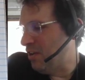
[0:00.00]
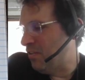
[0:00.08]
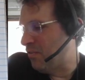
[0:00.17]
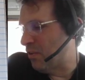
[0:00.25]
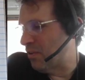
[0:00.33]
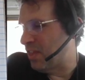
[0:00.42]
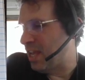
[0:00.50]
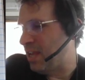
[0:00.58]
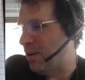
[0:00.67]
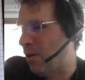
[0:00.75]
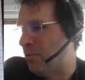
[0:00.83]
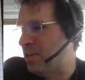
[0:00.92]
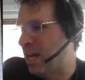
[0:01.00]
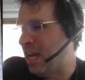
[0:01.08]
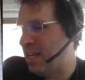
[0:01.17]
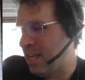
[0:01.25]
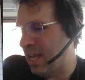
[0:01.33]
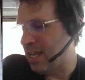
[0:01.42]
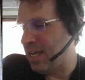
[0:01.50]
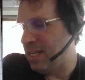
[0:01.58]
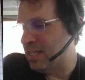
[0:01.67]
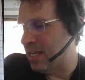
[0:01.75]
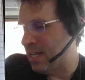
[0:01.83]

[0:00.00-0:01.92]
for the '09 Yankees.